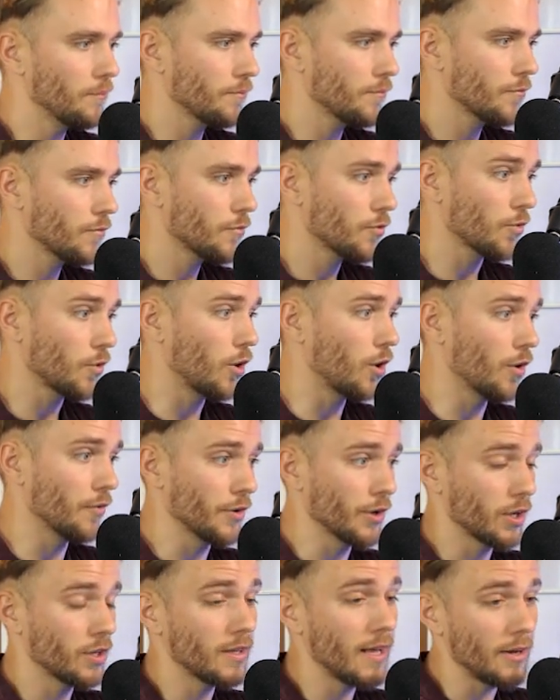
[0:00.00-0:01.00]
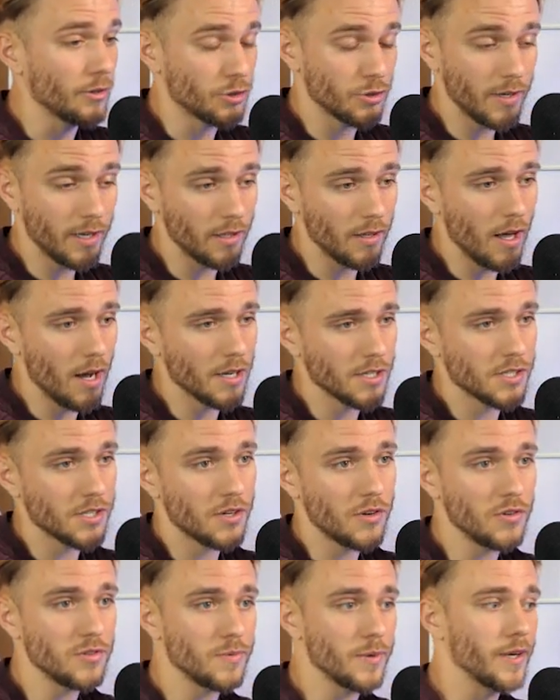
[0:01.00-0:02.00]
For all of your CloudTrail logs,
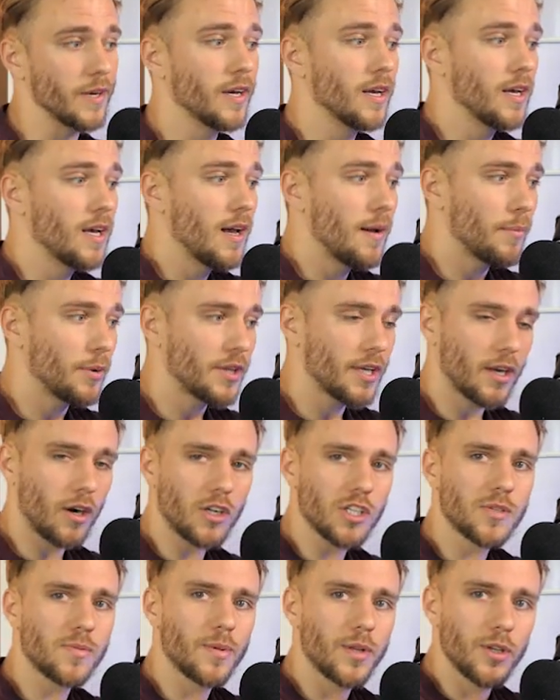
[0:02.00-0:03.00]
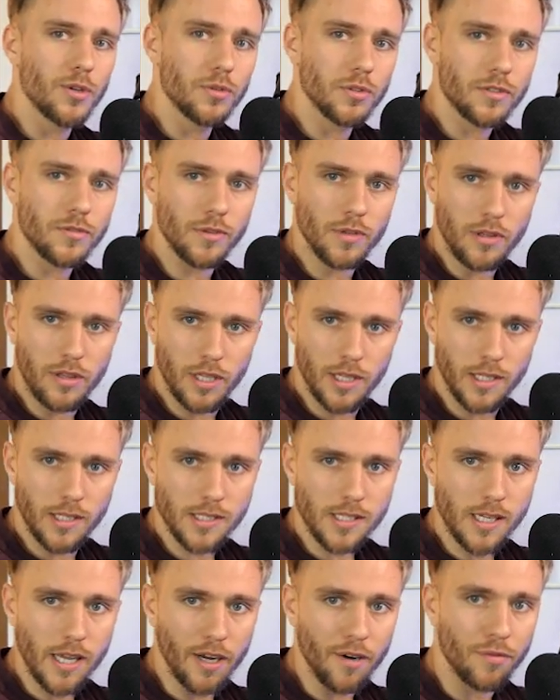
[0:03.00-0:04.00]
but they can also be used for
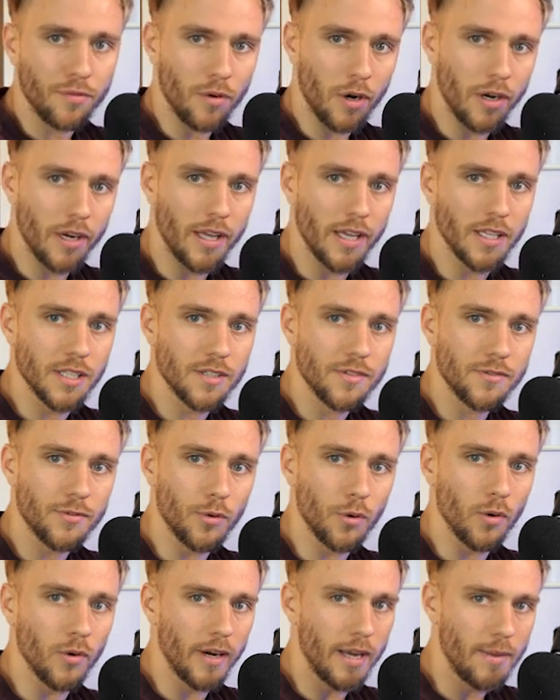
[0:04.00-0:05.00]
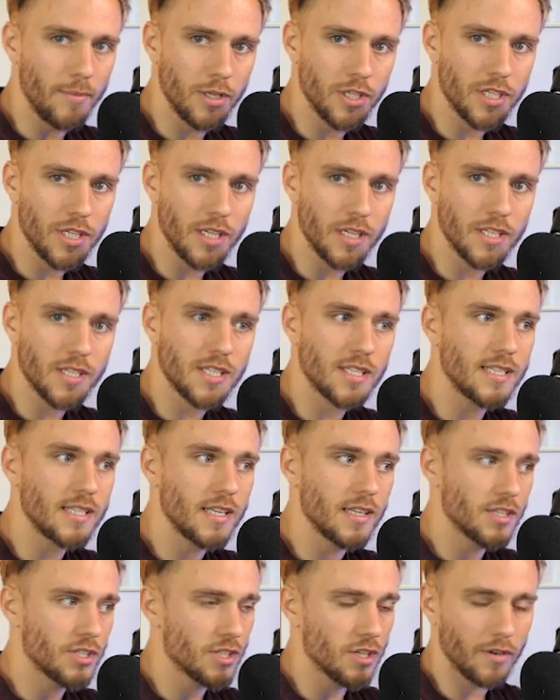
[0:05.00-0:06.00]
things like front ends for images,
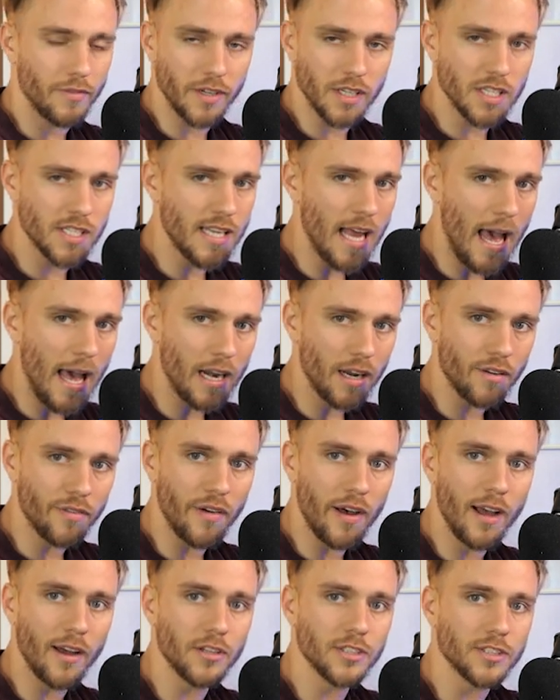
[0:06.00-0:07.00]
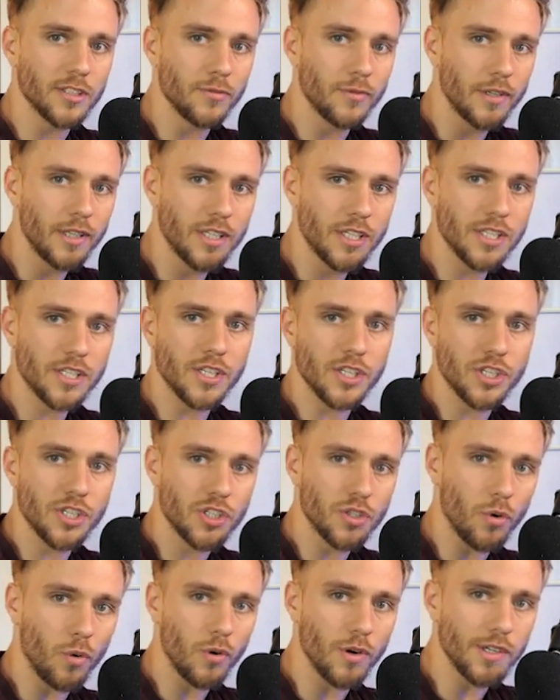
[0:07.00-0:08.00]
serving static files. They're really just a
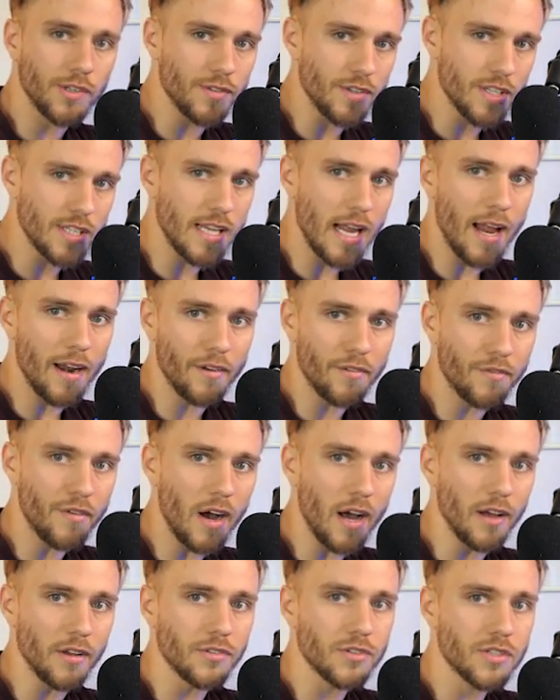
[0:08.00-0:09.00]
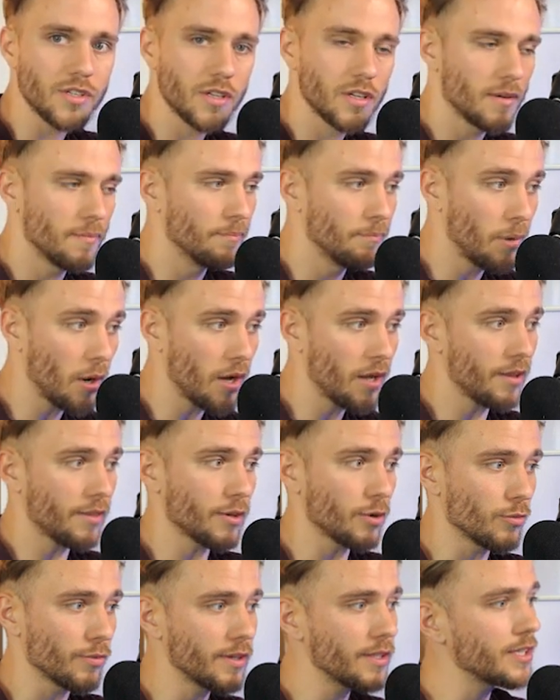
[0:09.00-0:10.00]
storage for static files, but
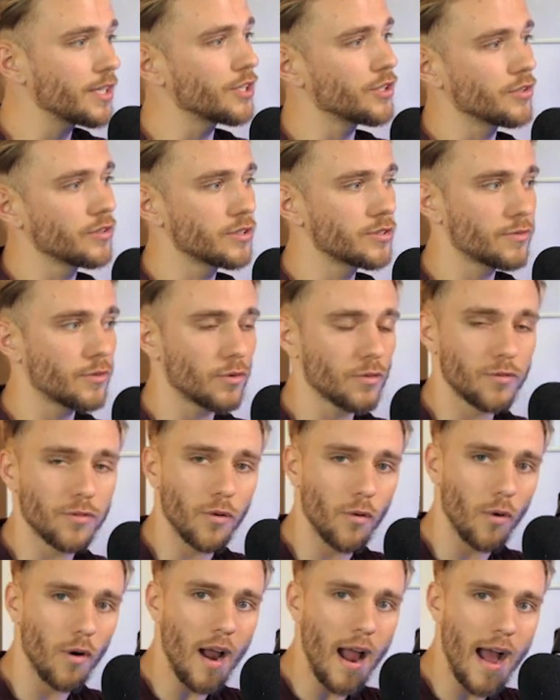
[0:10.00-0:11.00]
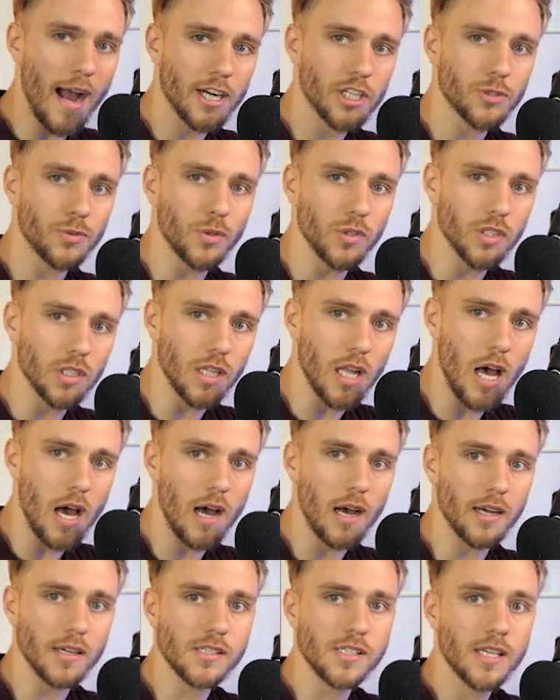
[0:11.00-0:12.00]
they're really useful for actual
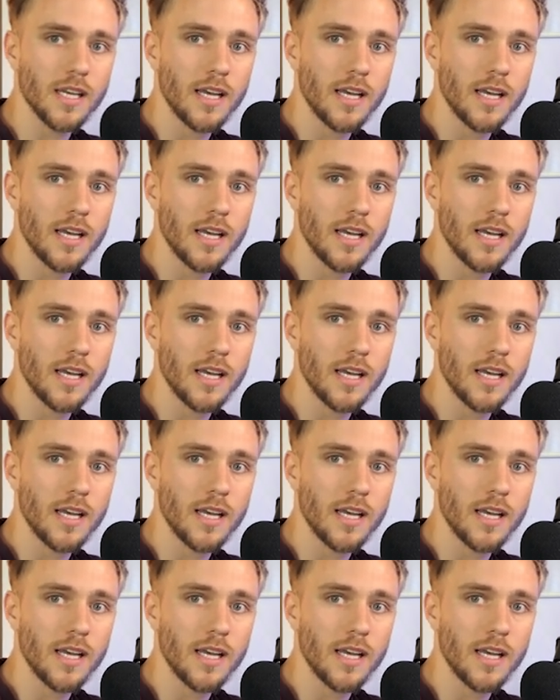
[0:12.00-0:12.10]
logs,